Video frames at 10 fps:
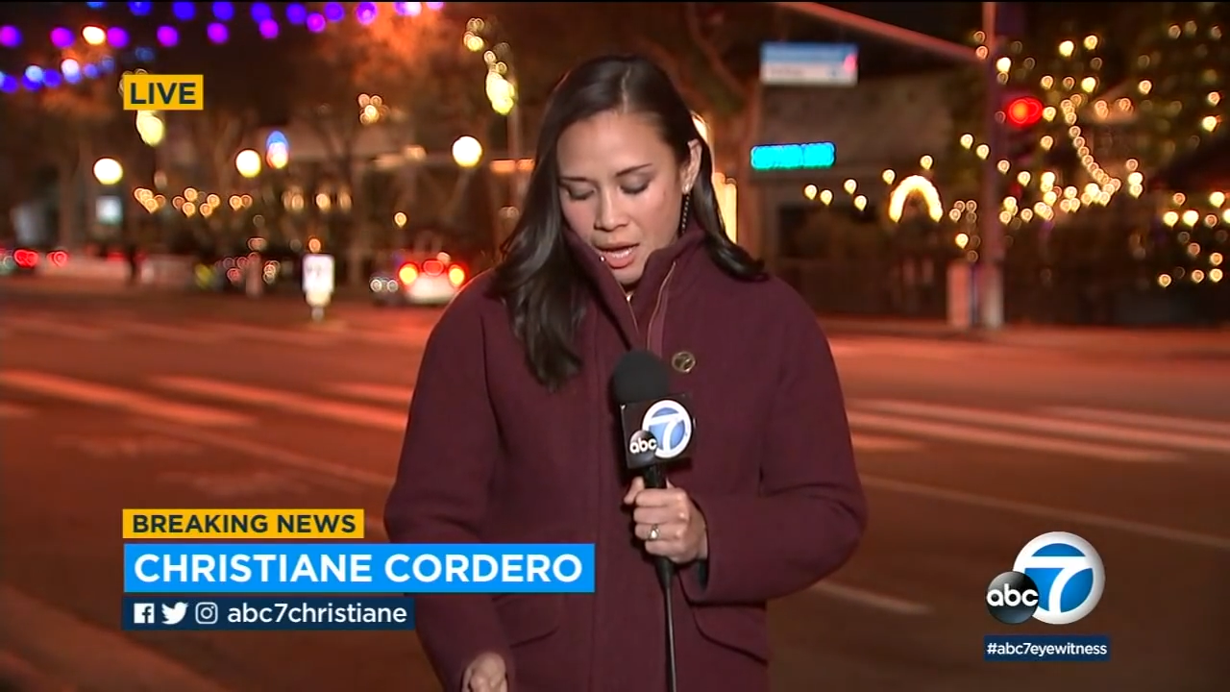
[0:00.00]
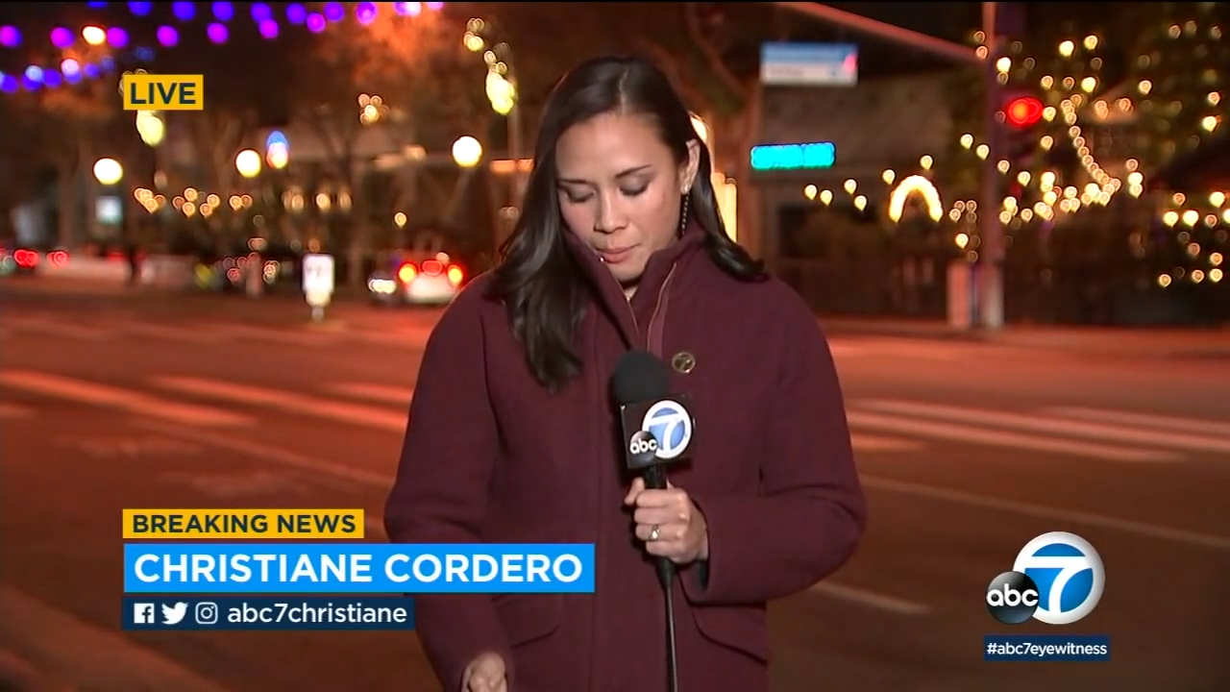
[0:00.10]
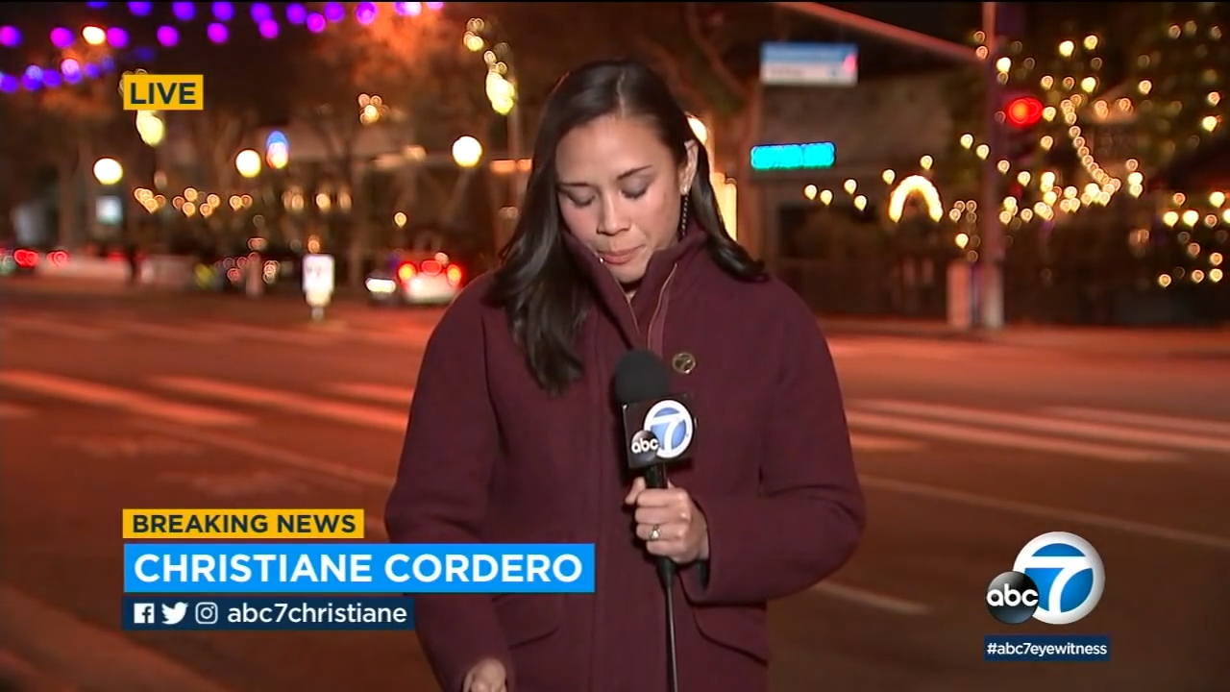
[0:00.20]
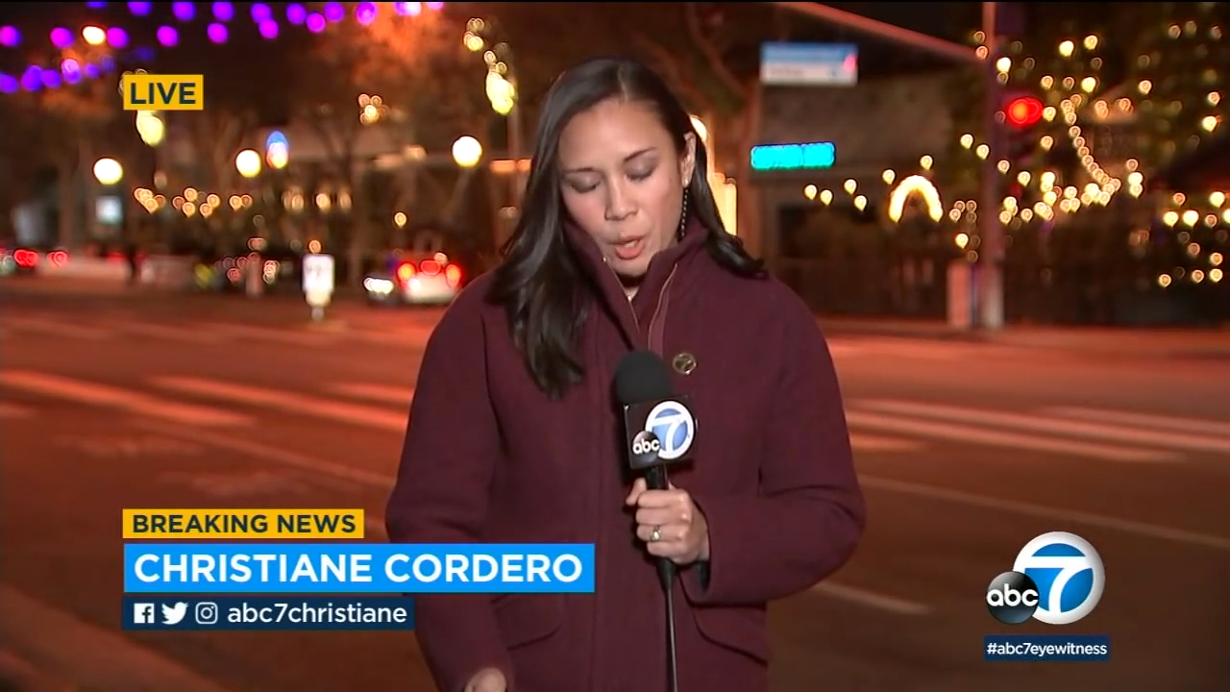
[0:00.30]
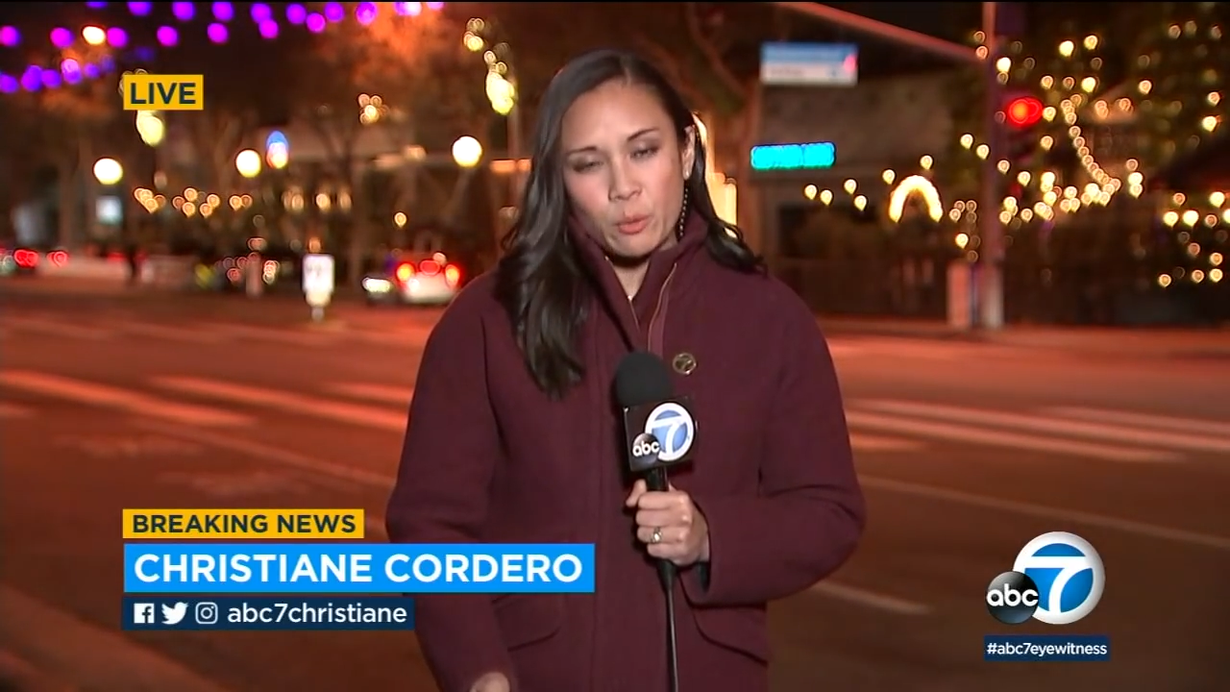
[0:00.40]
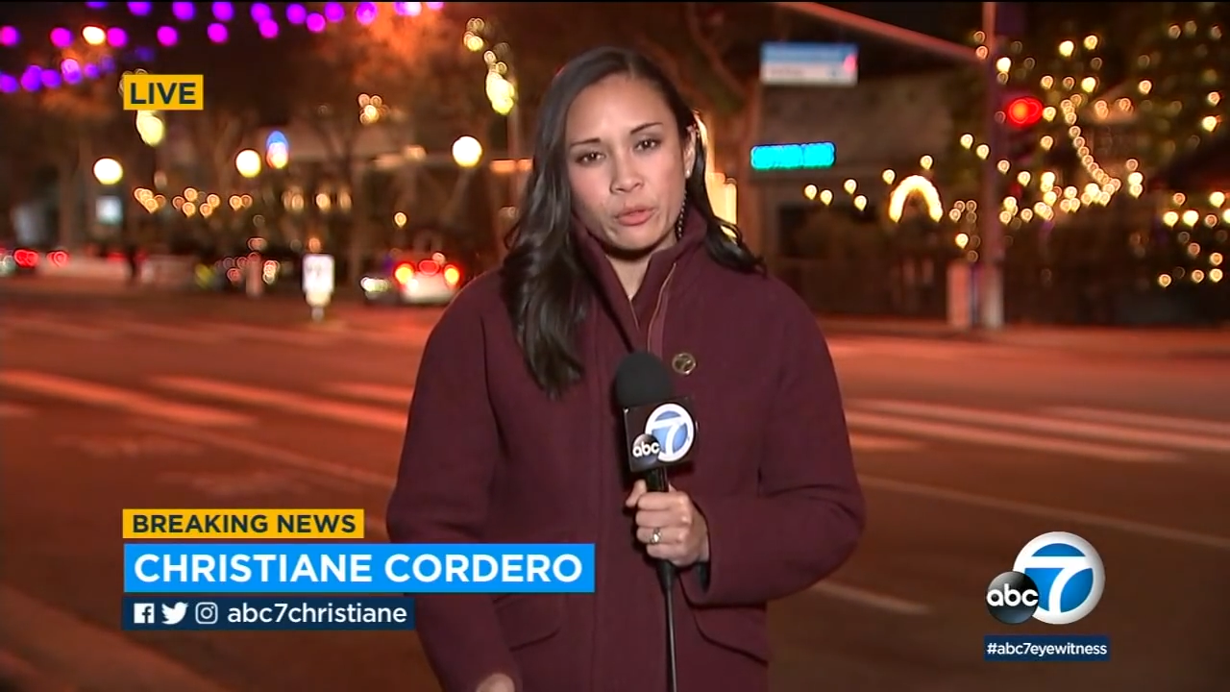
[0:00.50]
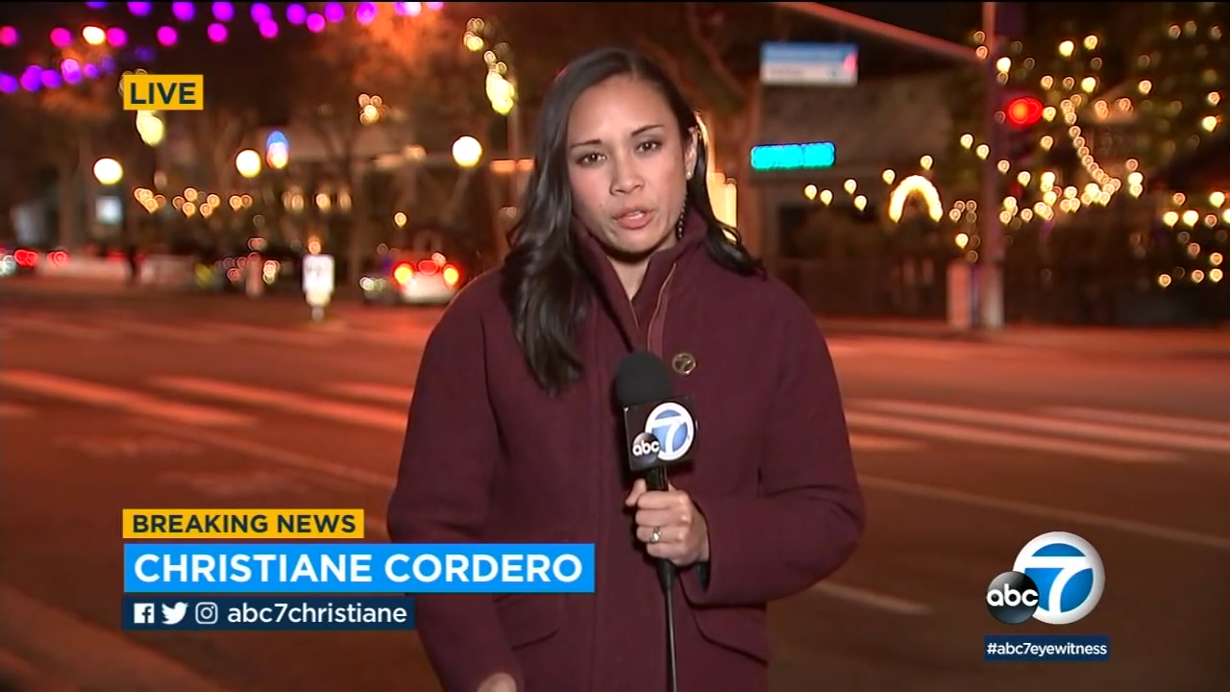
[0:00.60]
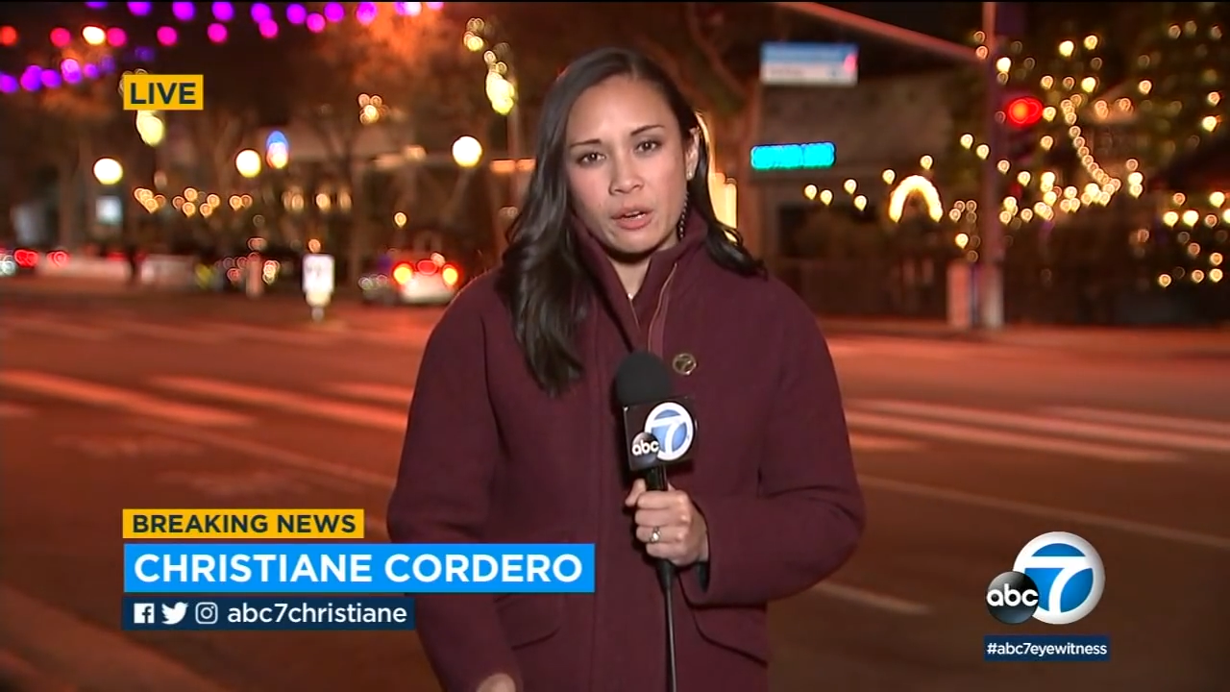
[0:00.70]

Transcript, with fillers: Uh, both